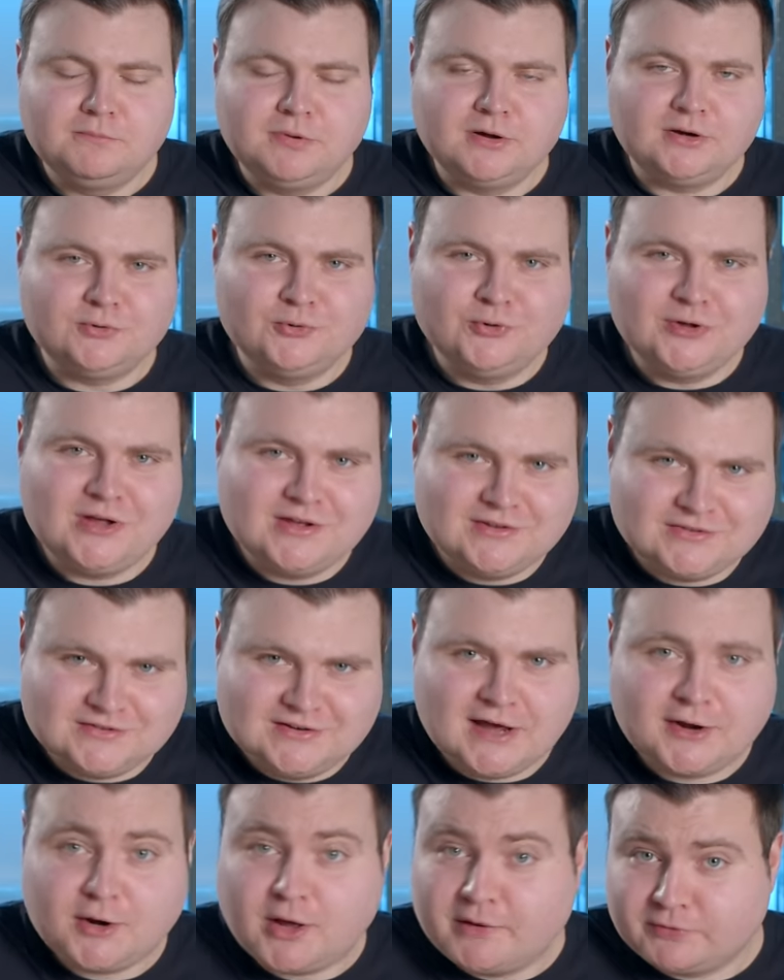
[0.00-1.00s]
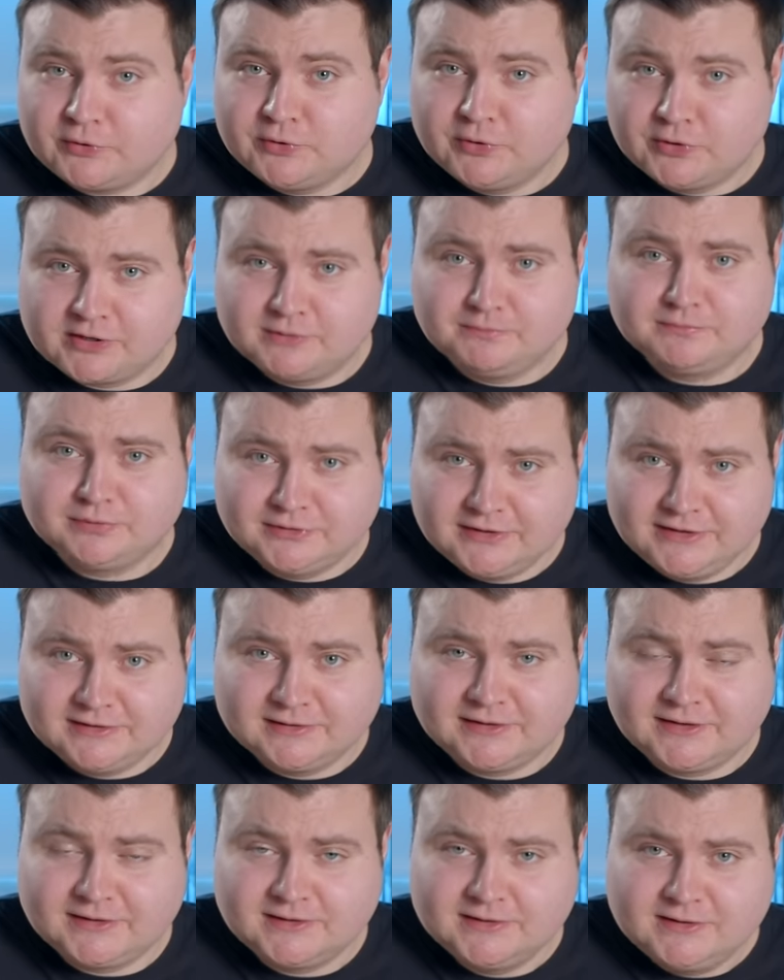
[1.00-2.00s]
But Ouya is not off the hook
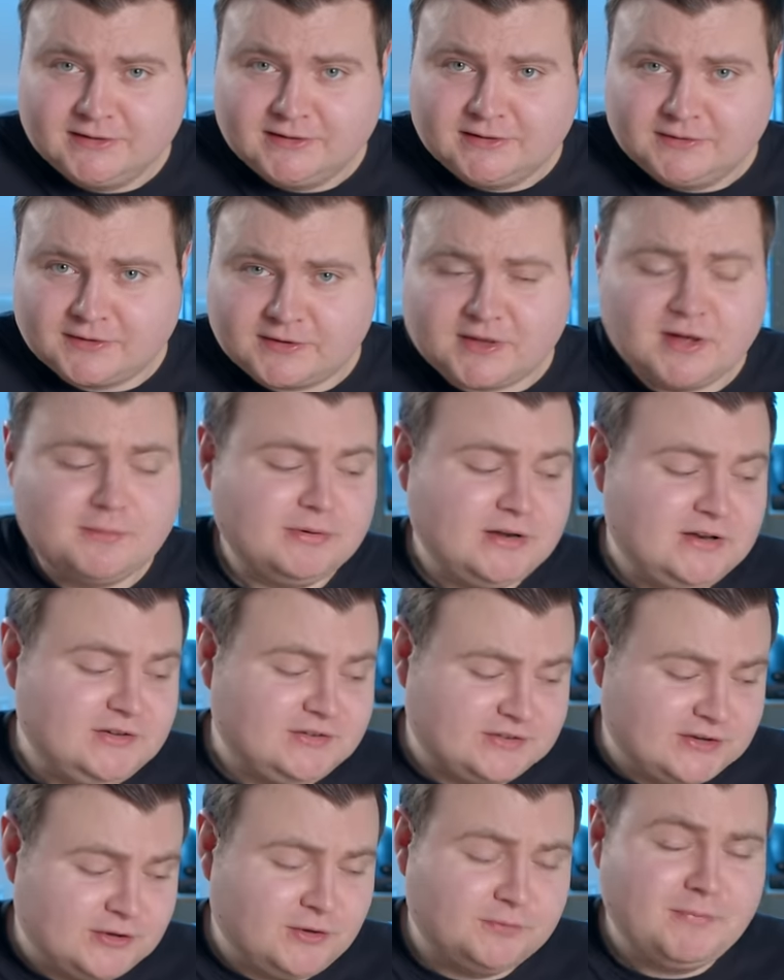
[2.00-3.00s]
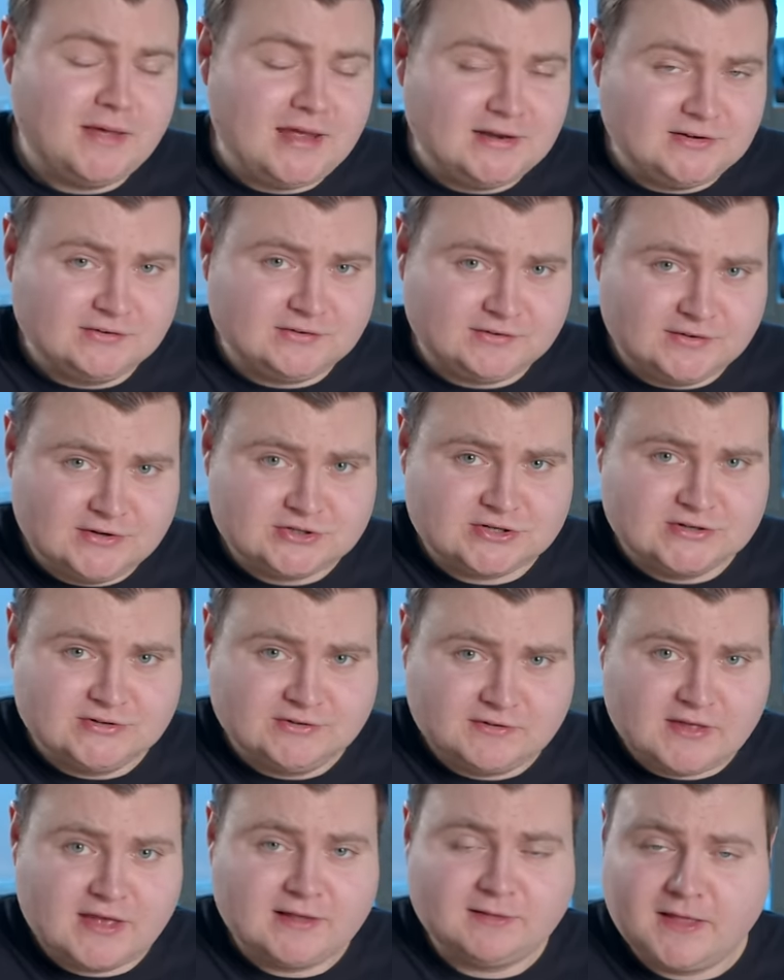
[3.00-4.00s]
completely the company still made
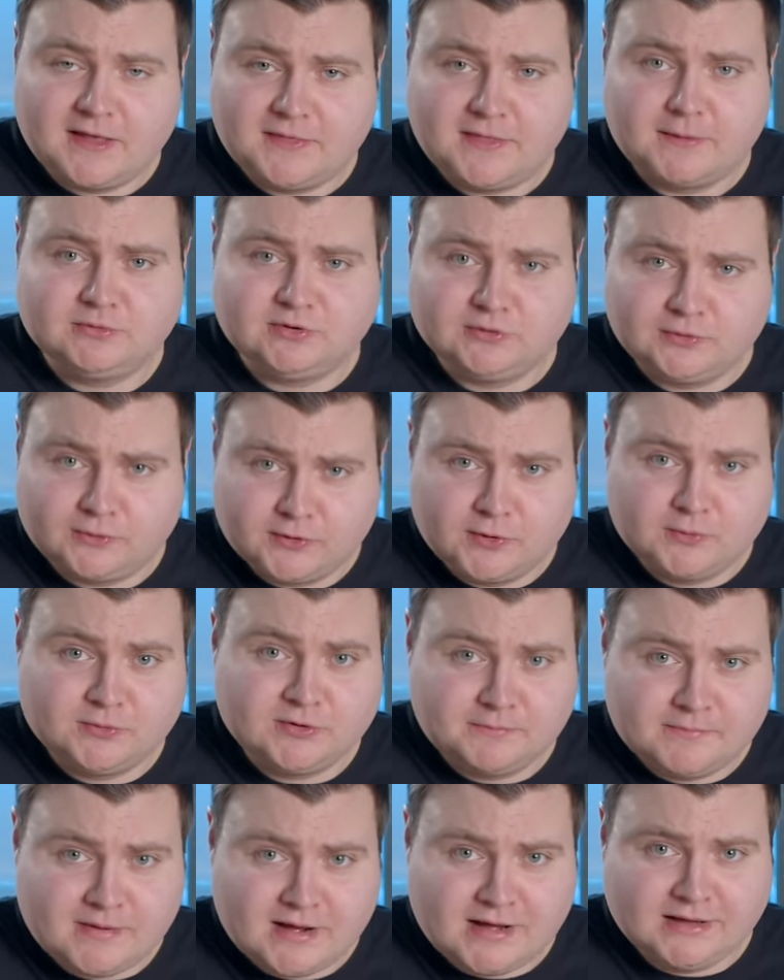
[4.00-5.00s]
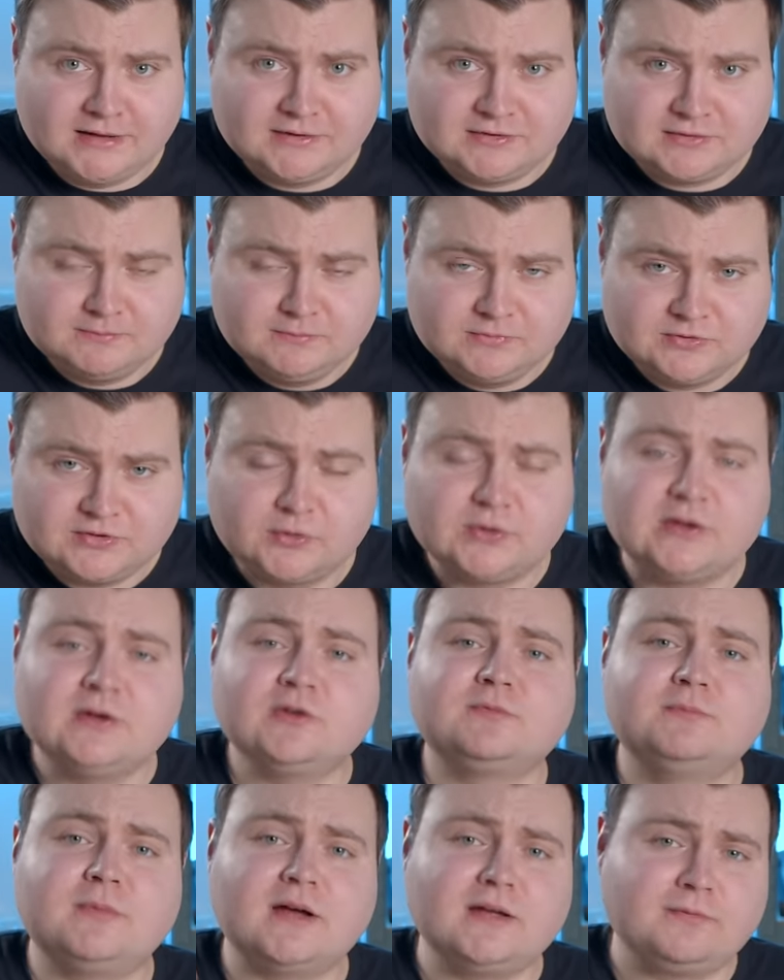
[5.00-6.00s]
decisions that led them to their own demise. So
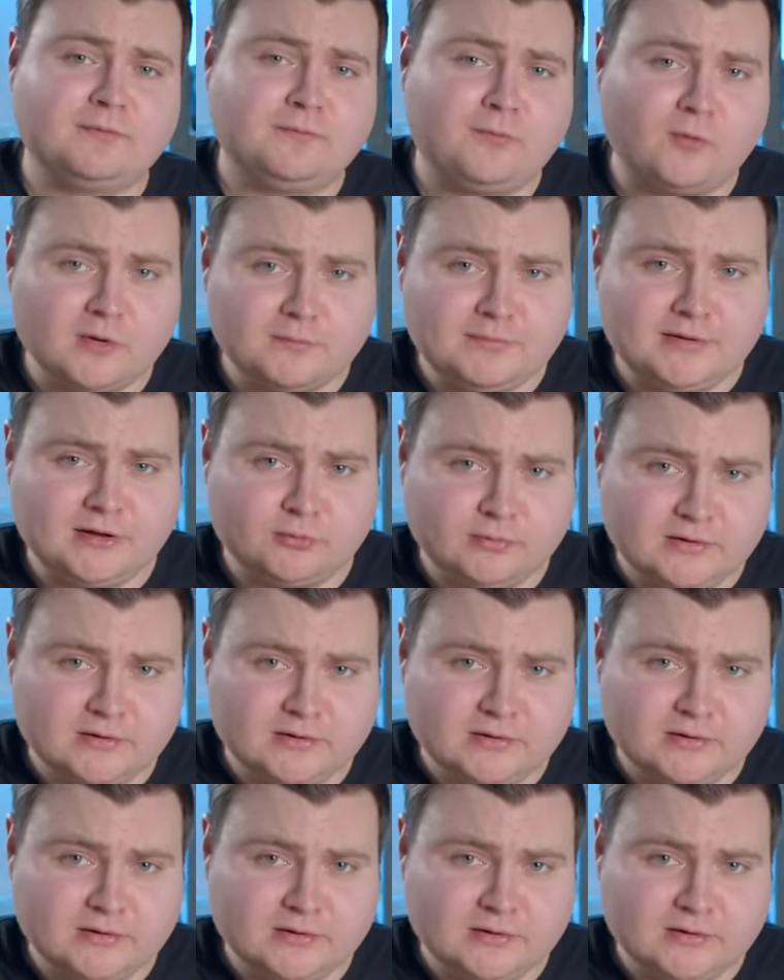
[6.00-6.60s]
here's my four big